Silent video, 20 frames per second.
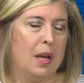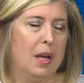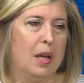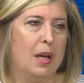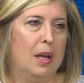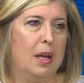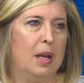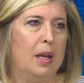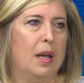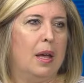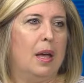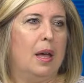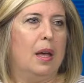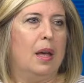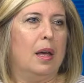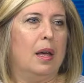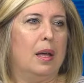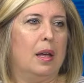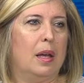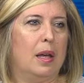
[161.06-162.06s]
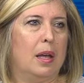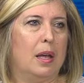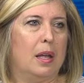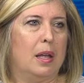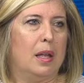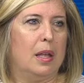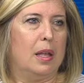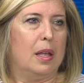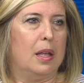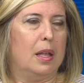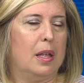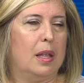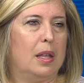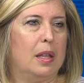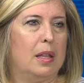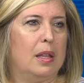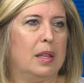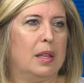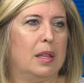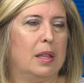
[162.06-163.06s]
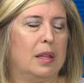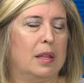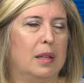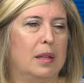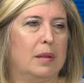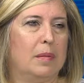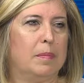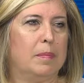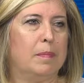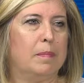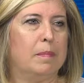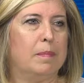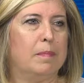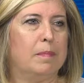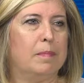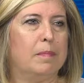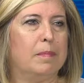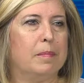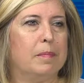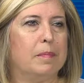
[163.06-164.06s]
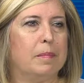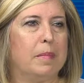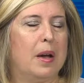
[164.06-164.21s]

Were they interviewed or looked at or letters submitted?